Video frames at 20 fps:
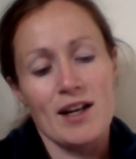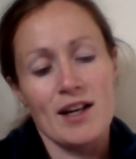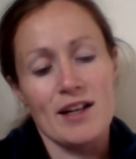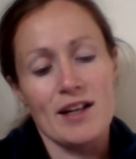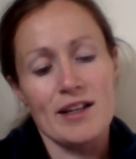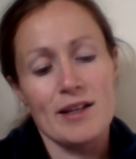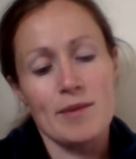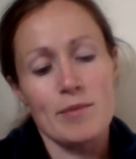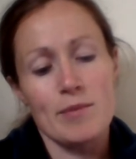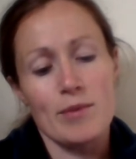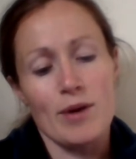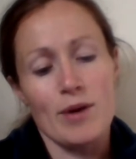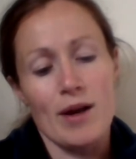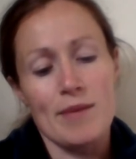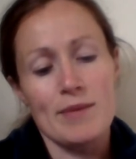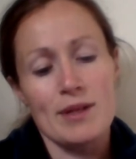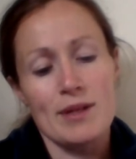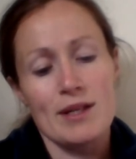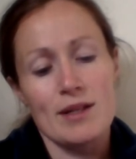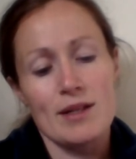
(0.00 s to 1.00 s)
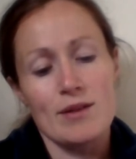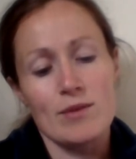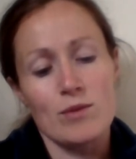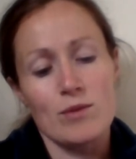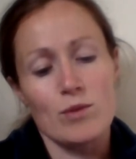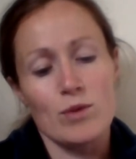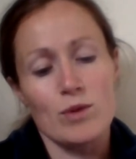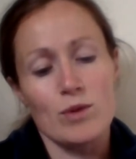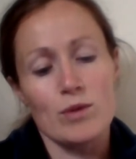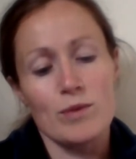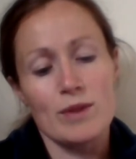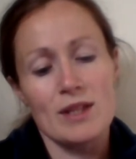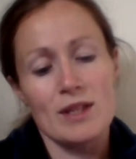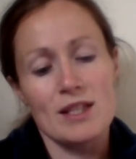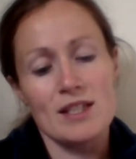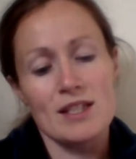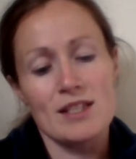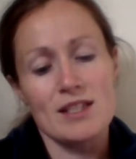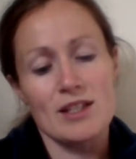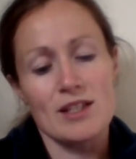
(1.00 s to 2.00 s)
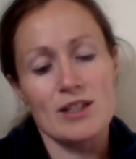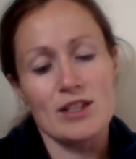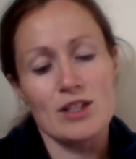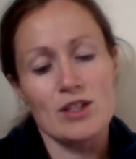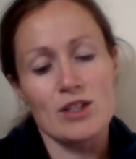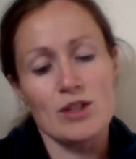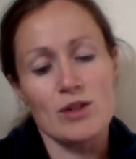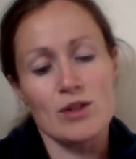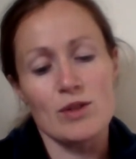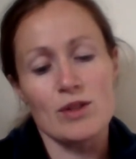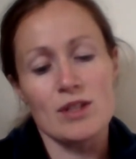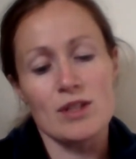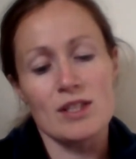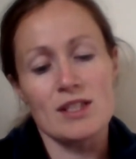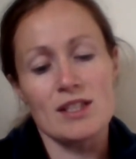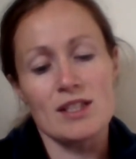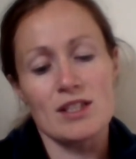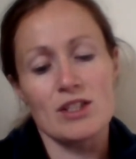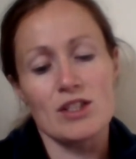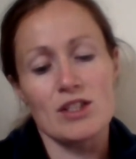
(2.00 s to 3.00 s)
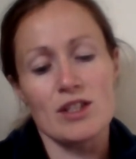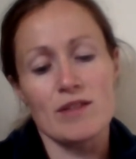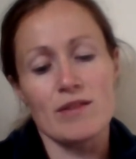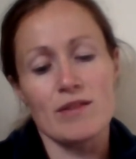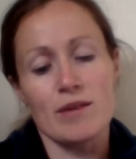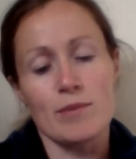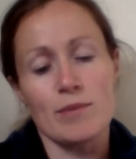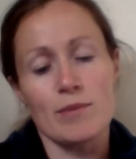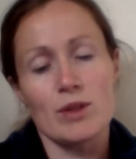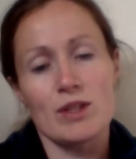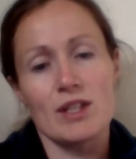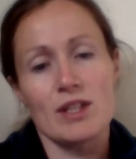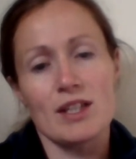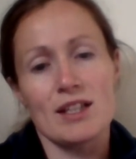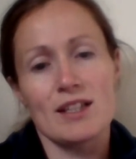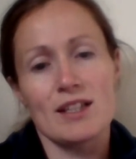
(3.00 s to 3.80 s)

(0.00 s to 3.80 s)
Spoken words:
I am Brahman. One with this certitude is a Jivan Mukta.